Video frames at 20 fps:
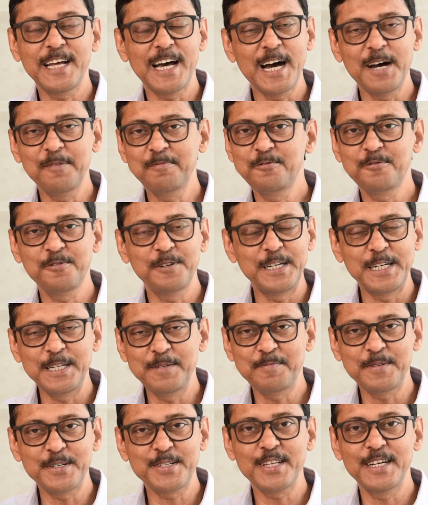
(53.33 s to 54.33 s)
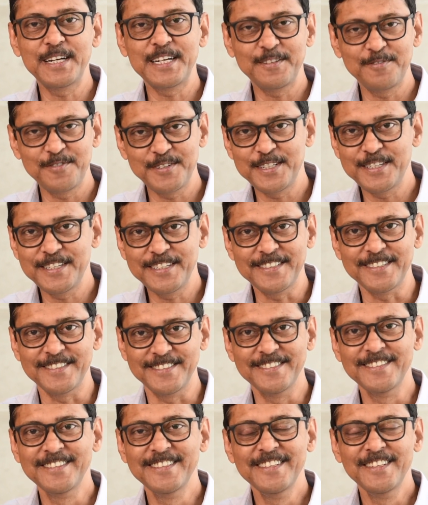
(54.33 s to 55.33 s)
up 20% every year.
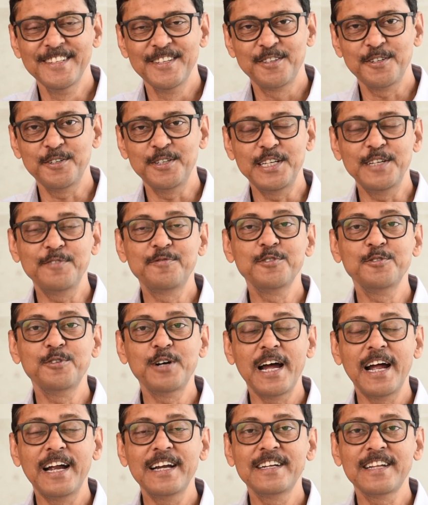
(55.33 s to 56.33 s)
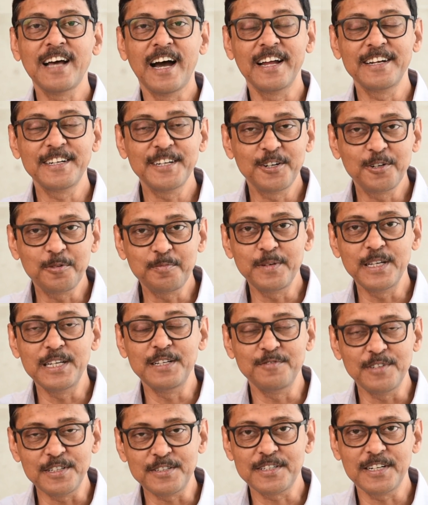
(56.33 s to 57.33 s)
So if you had 100 rupee
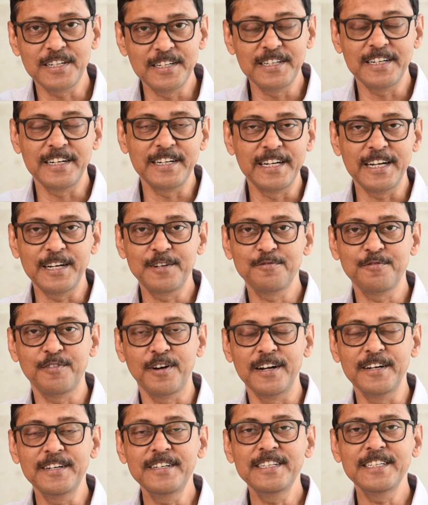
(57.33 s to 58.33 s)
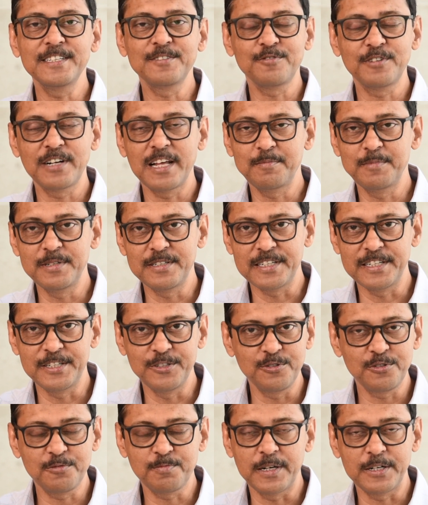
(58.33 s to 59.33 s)
invested in a debt fund, it would have been
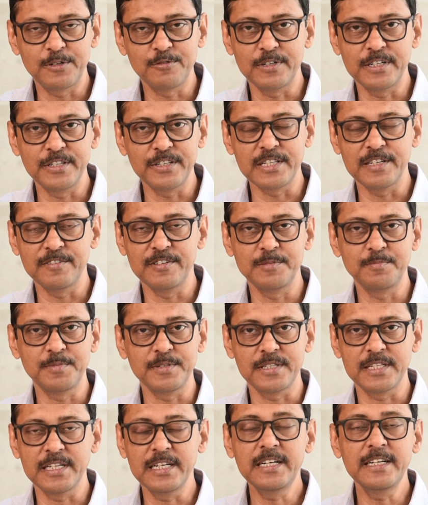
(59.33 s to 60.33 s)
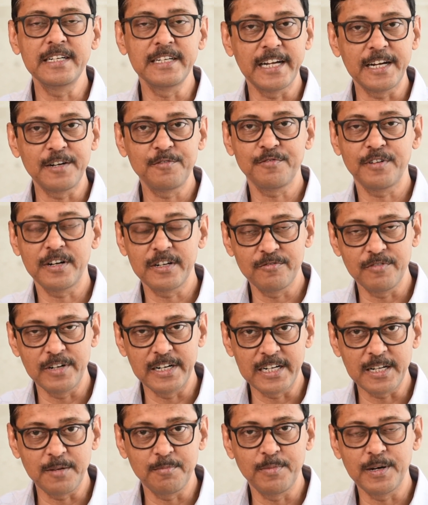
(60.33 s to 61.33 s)
reduced by 27%. Debt fund
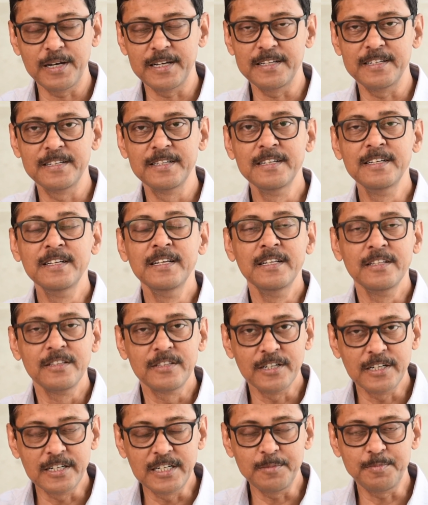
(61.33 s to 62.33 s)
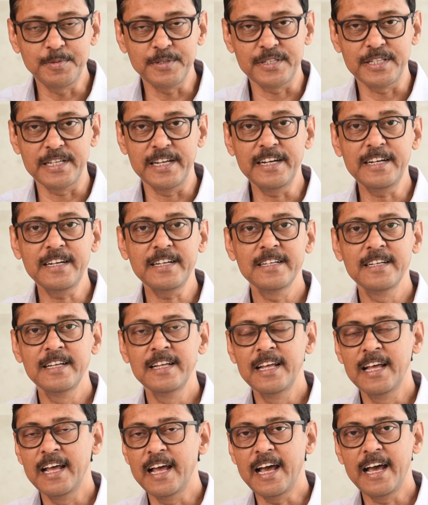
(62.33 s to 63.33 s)
went up by 30%
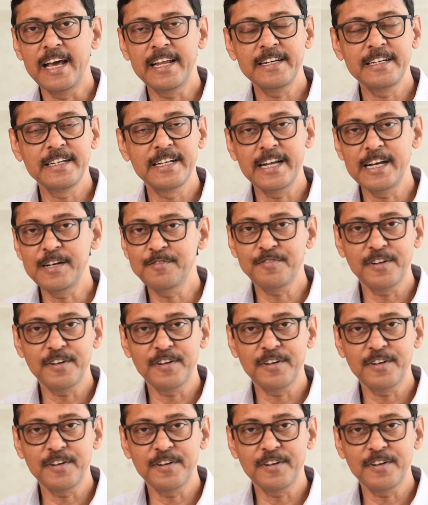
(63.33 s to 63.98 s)
and gilt